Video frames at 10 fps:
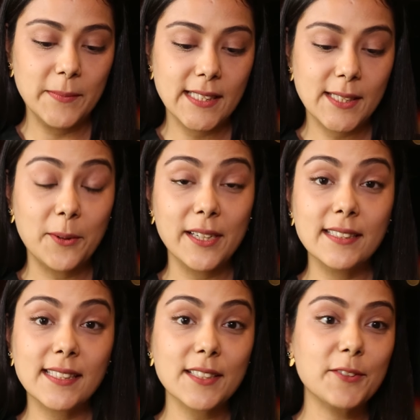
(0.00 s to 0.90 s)
So on
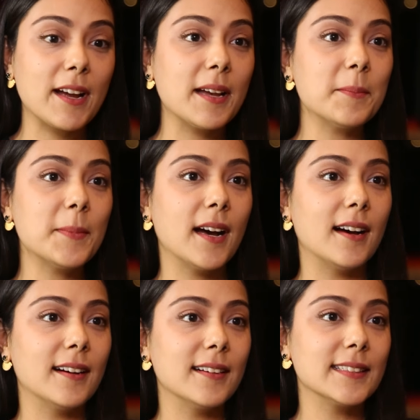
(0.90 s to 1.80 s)
Instagram,
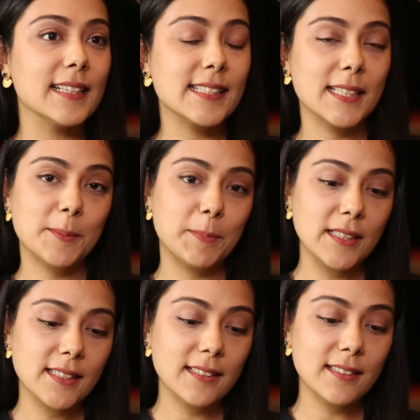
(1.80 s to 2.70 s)
there's this
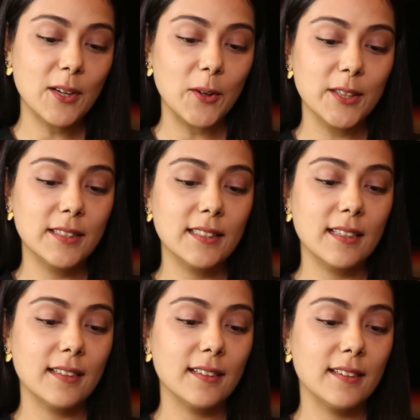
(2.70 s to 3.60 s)
person called
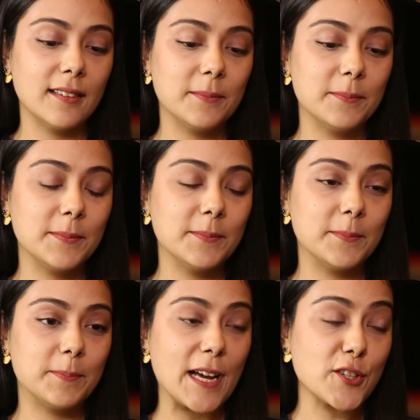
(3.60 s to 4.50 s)

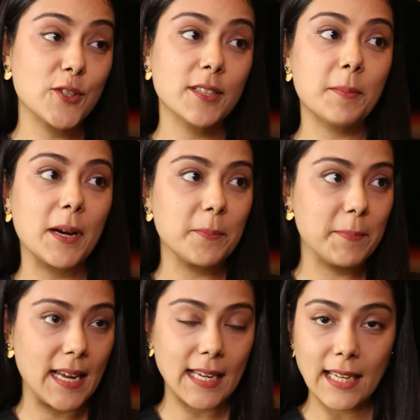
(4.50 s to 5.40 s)
Passionate About
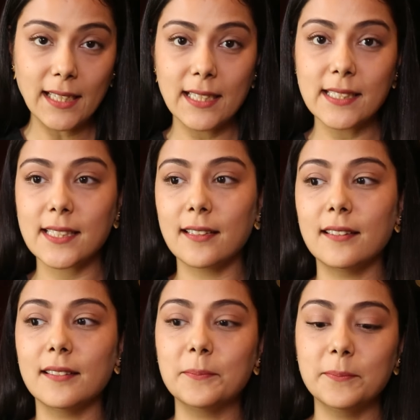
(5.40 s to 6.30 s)
Baking. It's
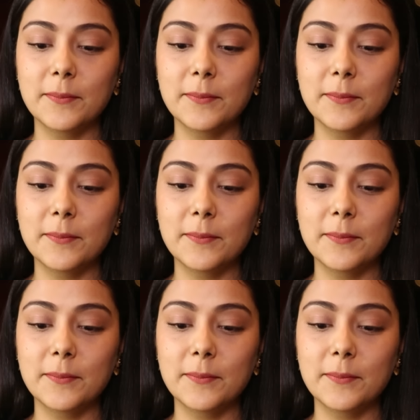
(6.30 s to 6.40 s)
her